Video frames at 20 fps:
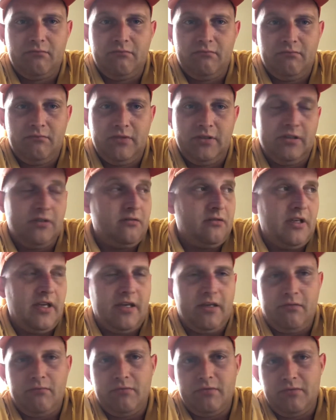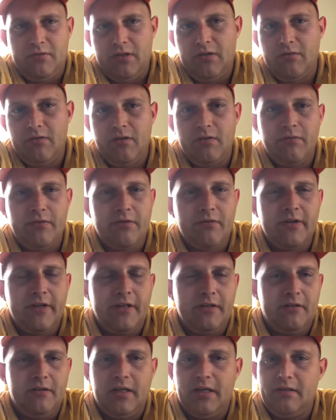hey, what's going on with the
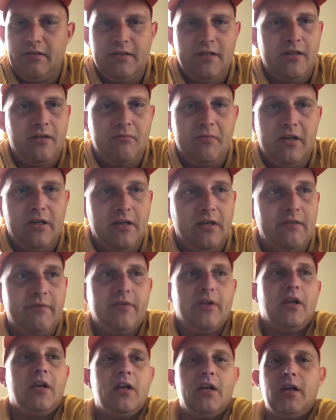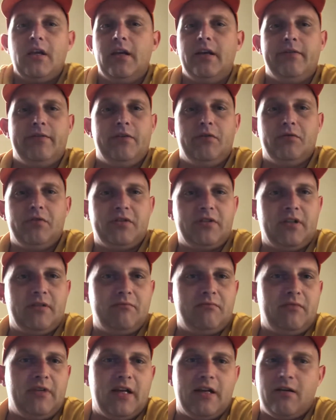rent? And they tell me, and if it was
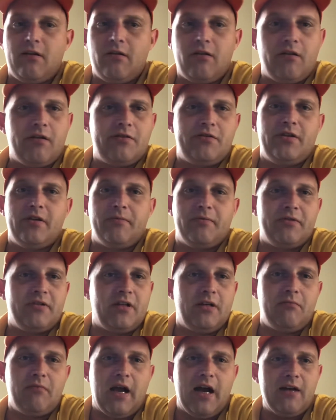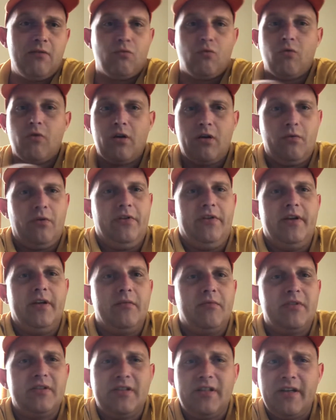some kind of hardship or something, I'd work with them
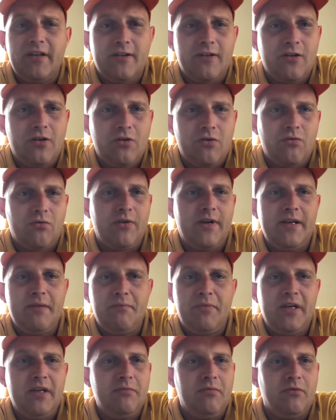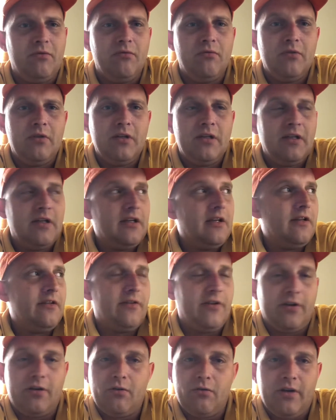because they are great people.
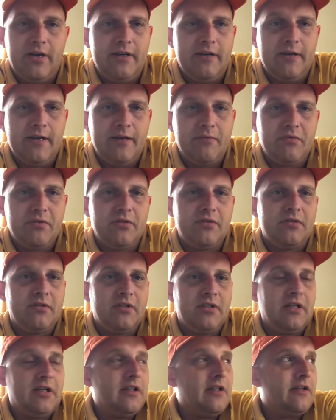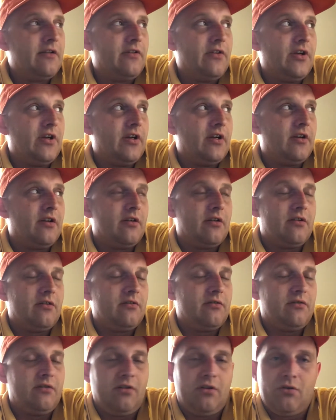They're great neighbors. They're
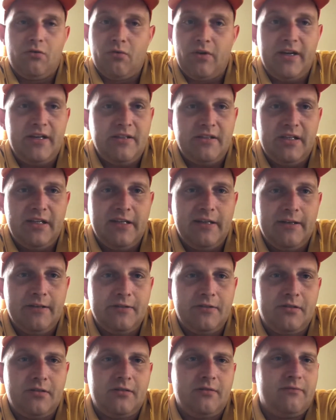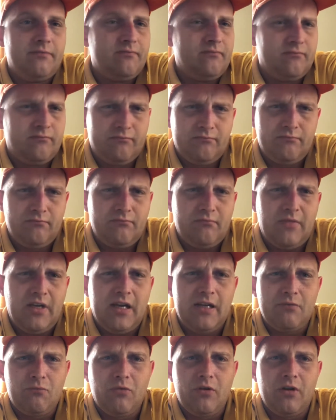great tenants.
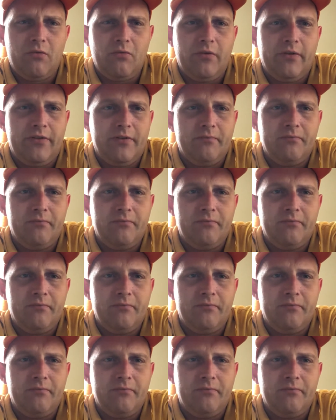I'd work with